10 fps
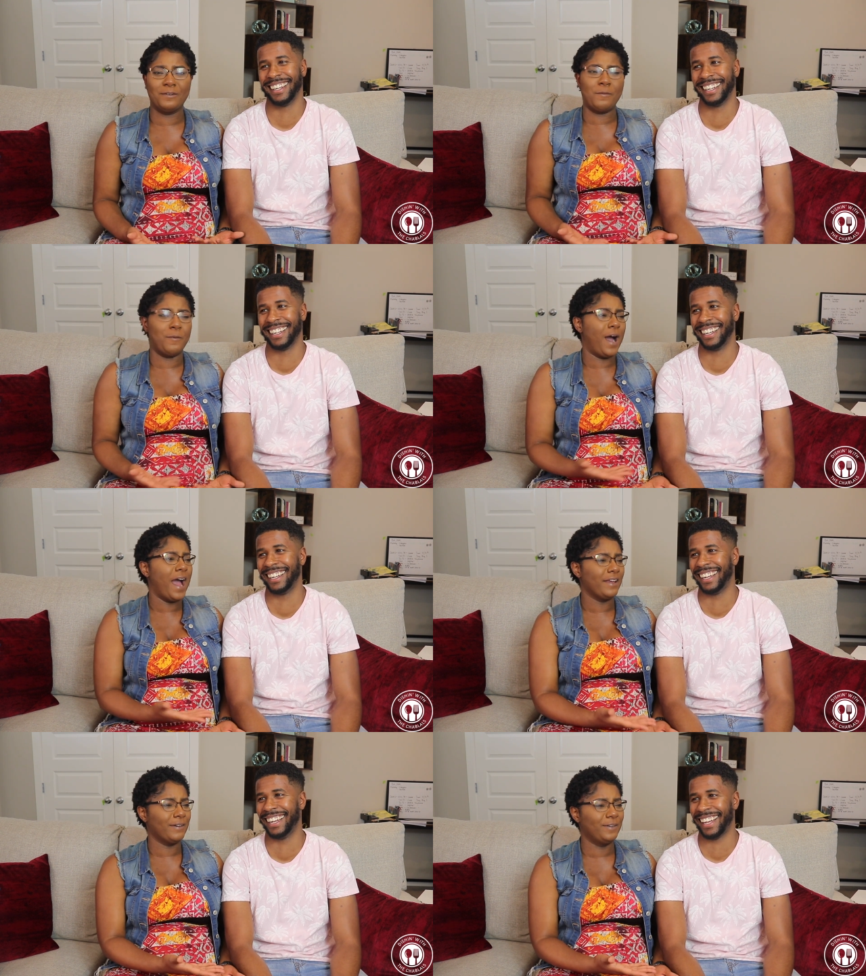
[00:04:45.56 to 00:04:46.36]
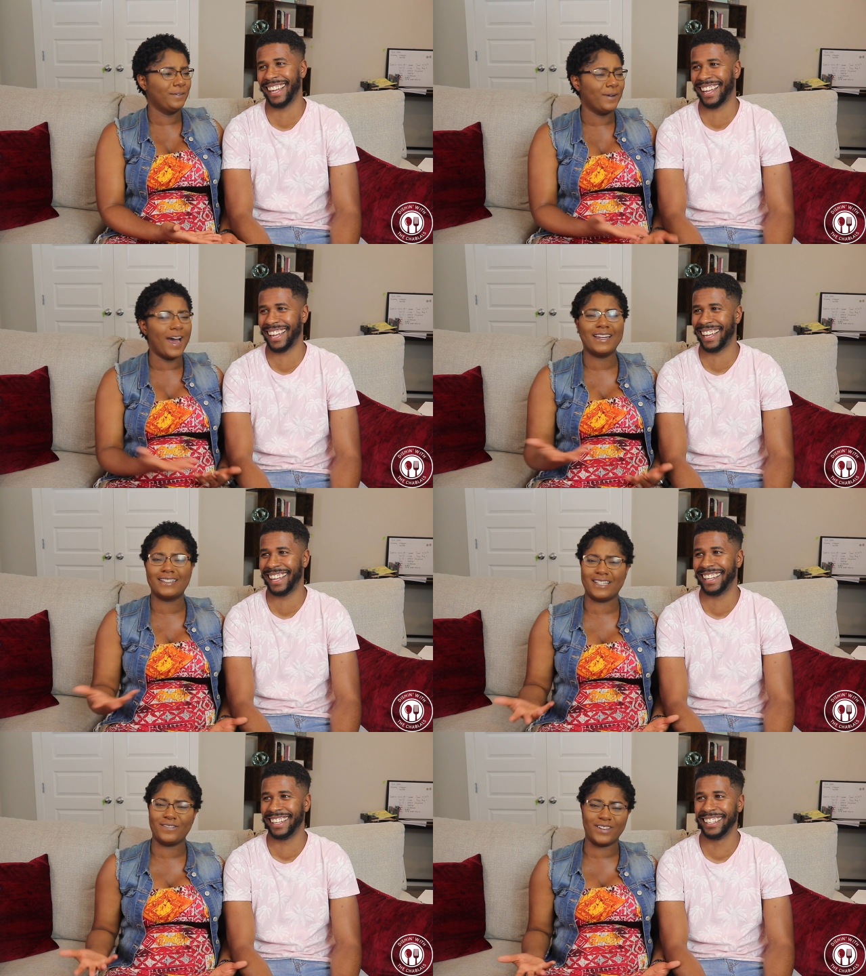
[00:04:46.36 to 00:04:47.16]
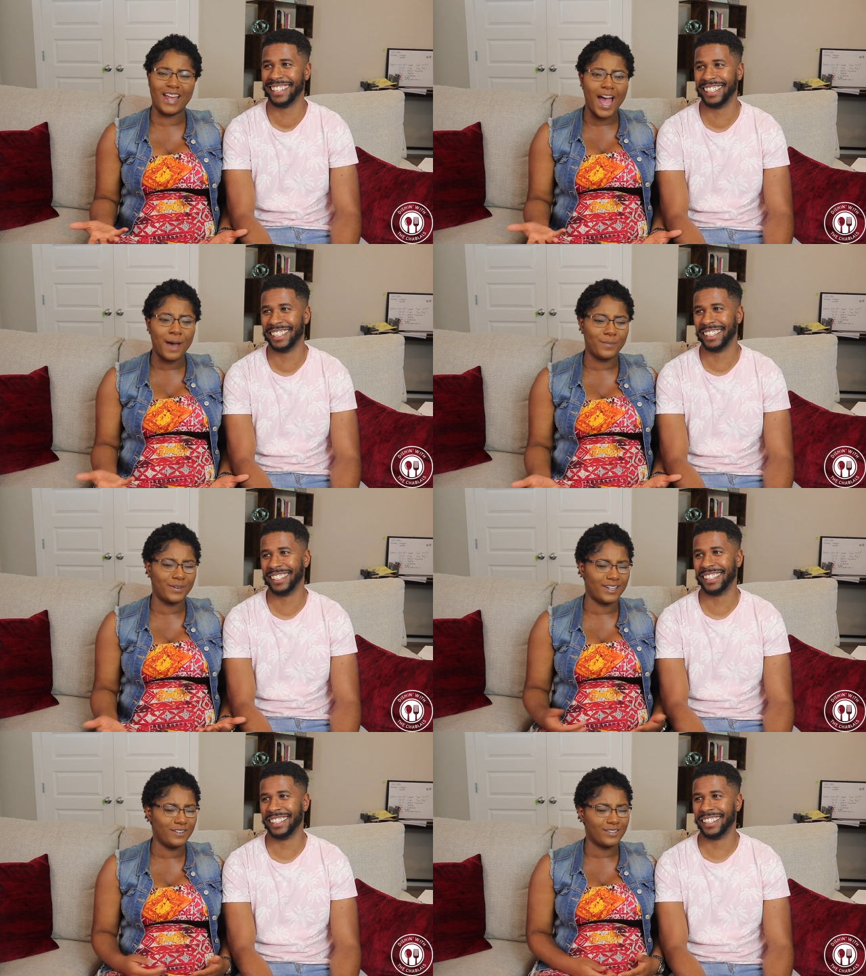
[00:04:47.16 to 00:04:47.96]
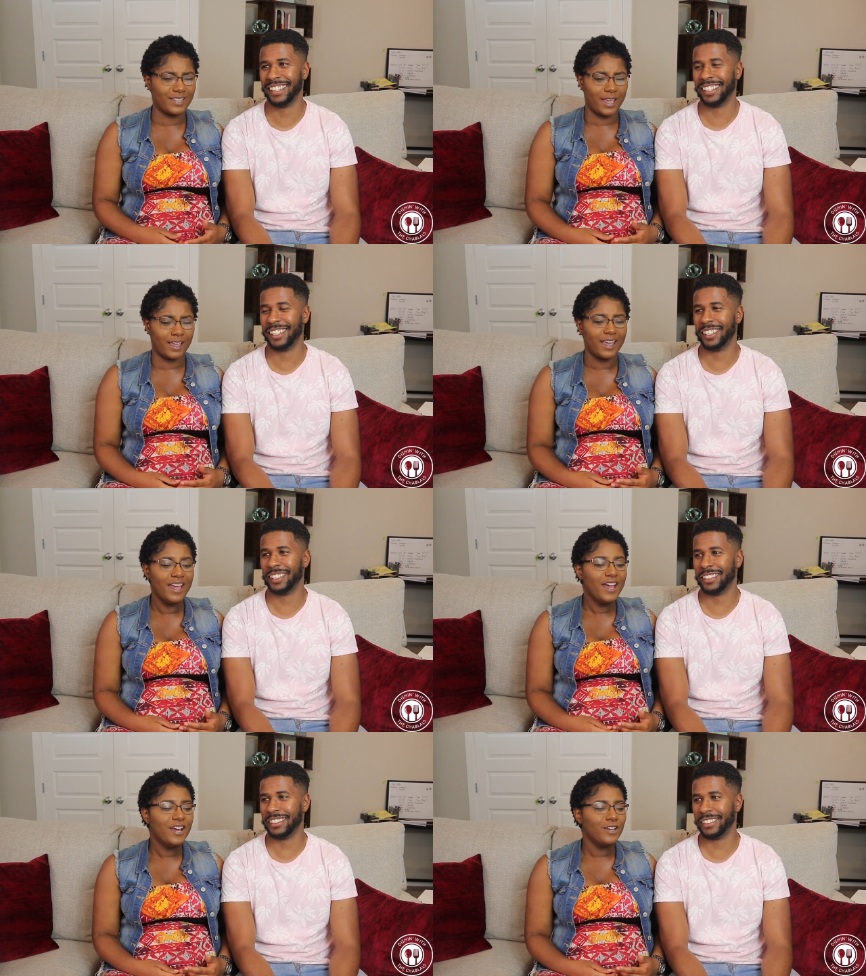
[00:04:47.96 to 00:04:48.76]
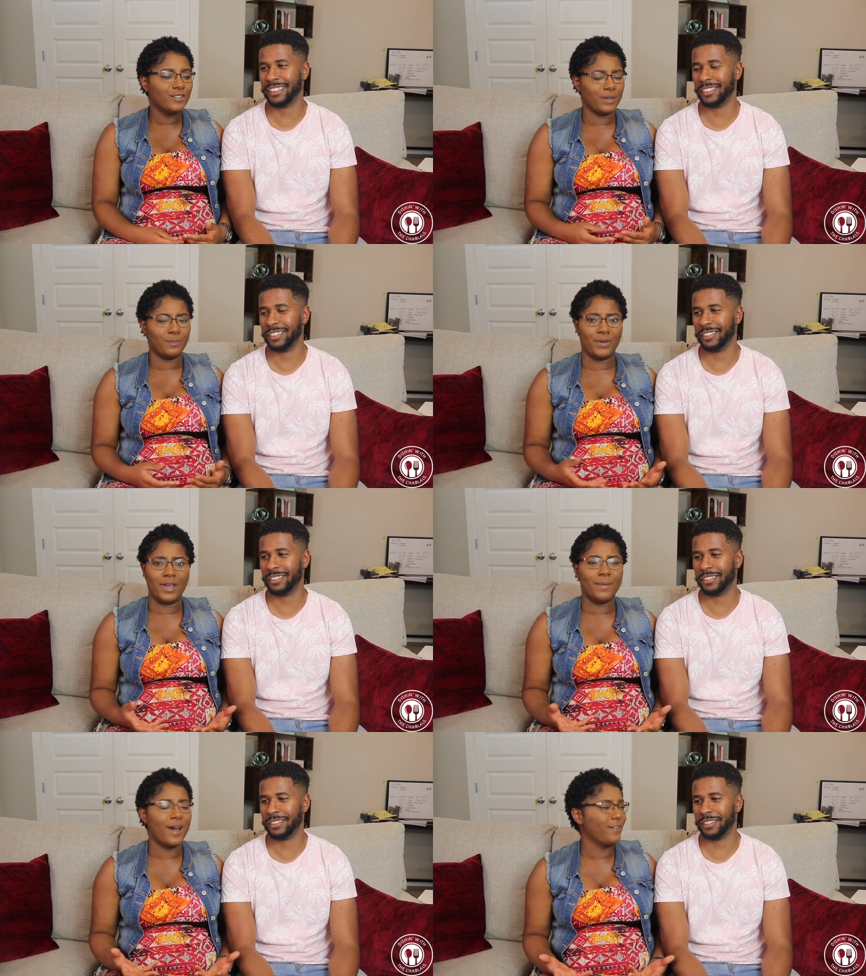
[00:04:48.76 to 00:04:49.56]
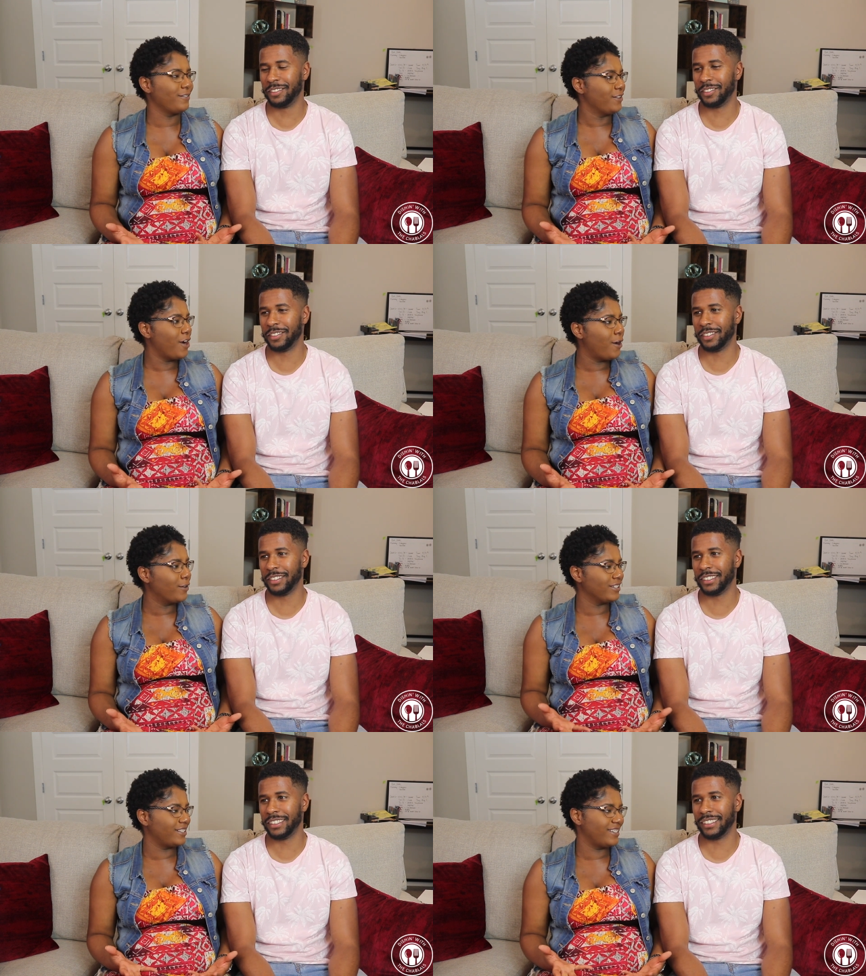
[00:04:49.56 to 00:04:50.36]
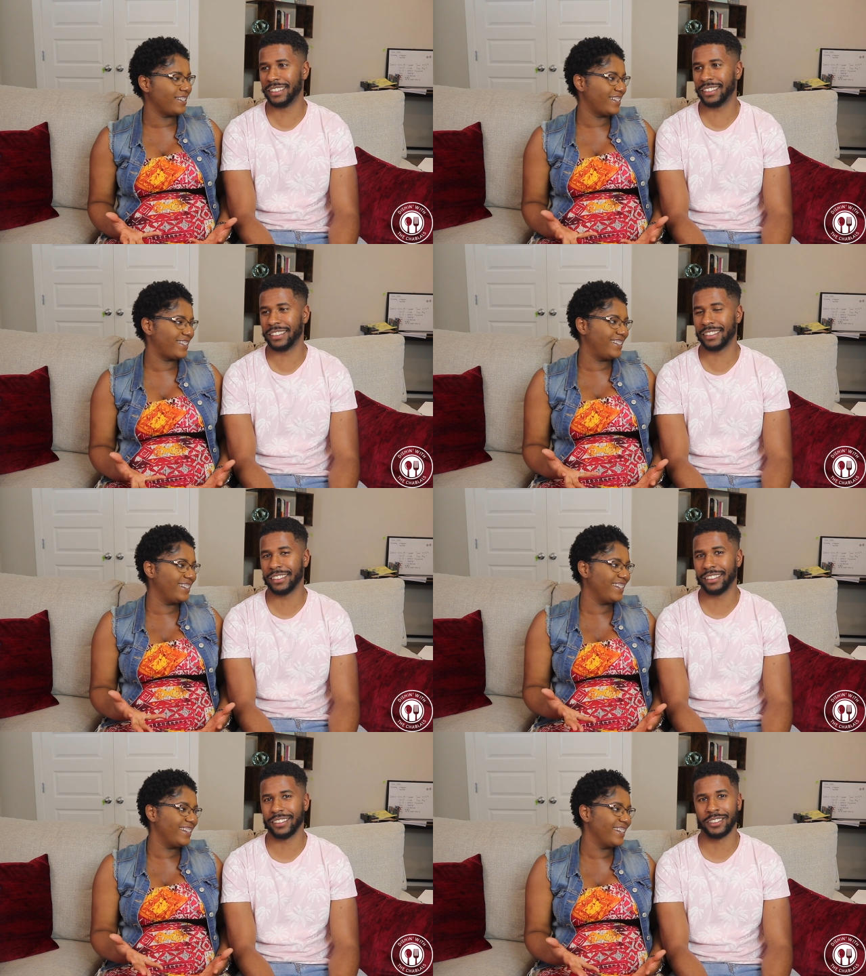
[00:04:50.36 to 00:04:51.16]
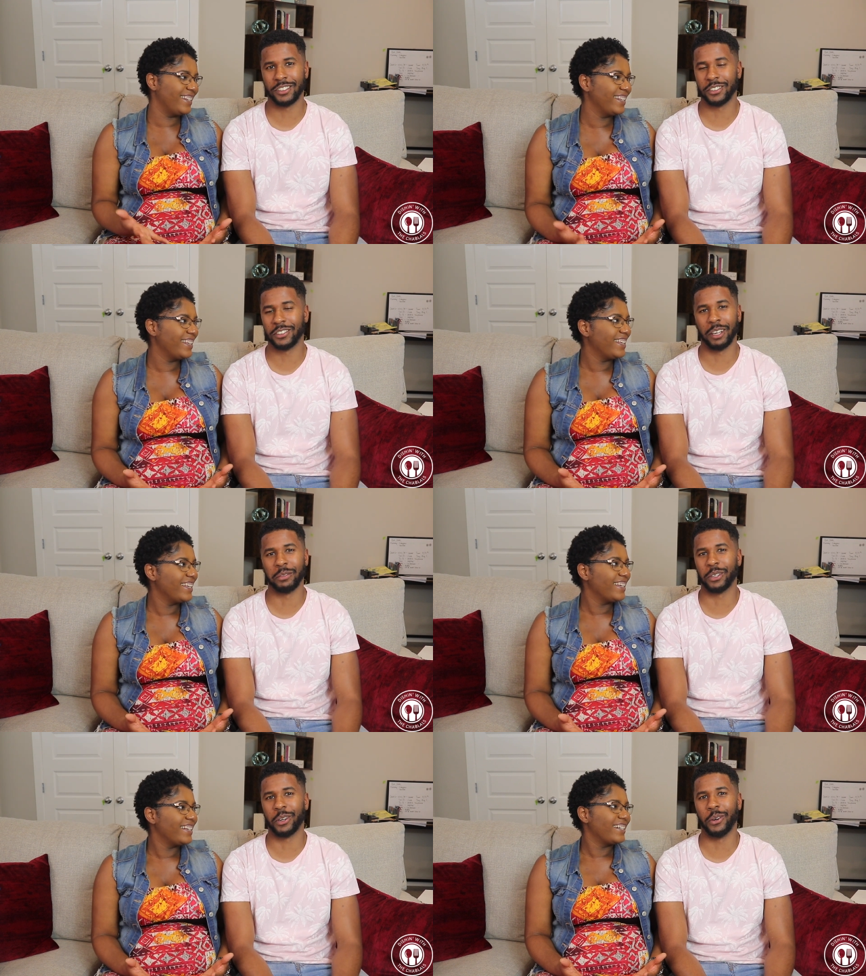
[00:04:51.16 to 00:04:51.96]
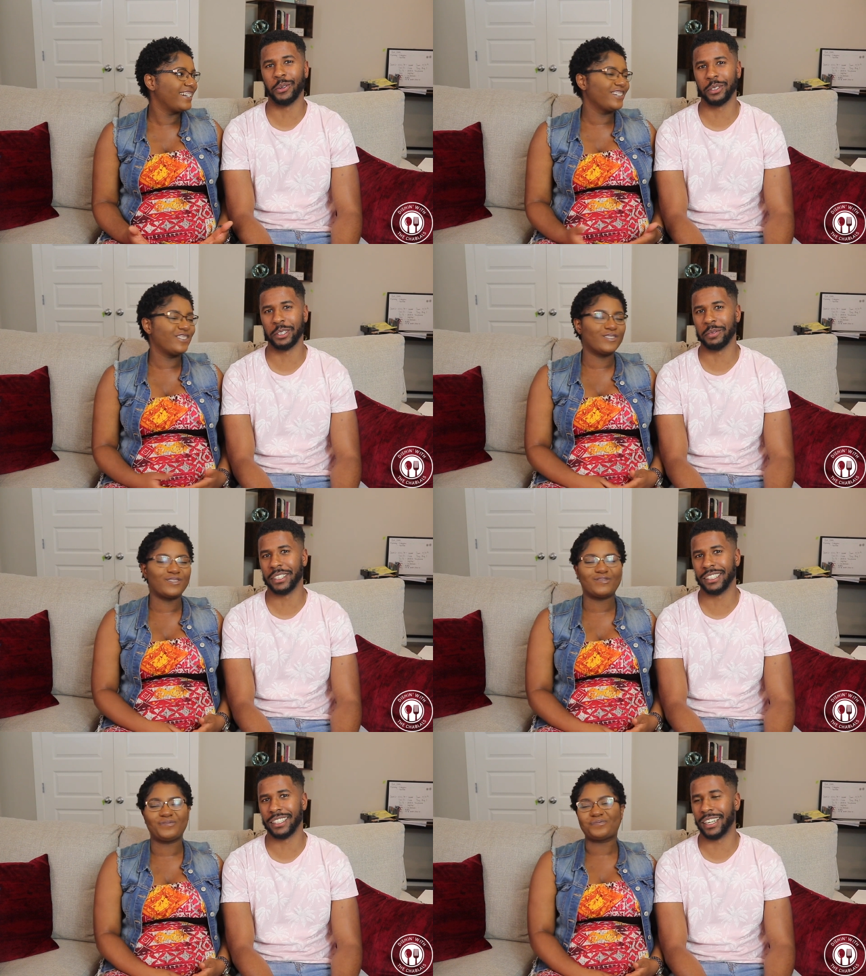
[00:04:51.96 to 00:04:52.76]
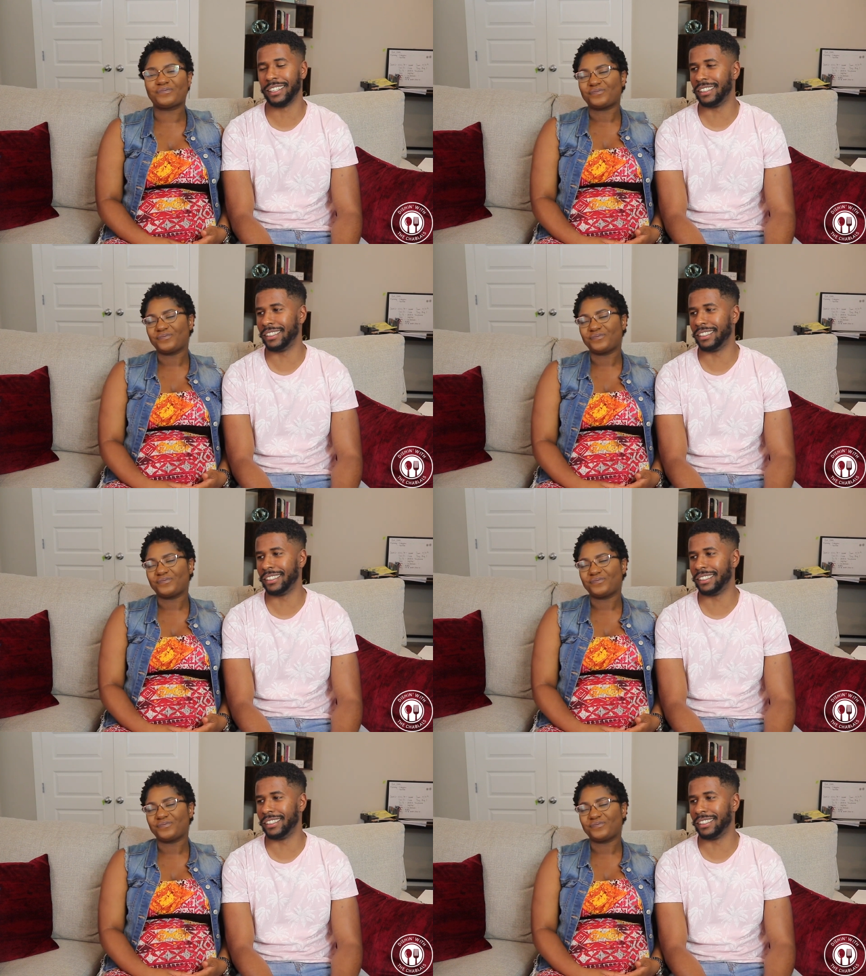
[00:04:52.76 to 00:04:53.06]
Speaker 1: why you, why does it even happen? And he was like, he's like, babe, I don't know. It's just.
Speaker 2: It's just time to go. What do you mean? Like.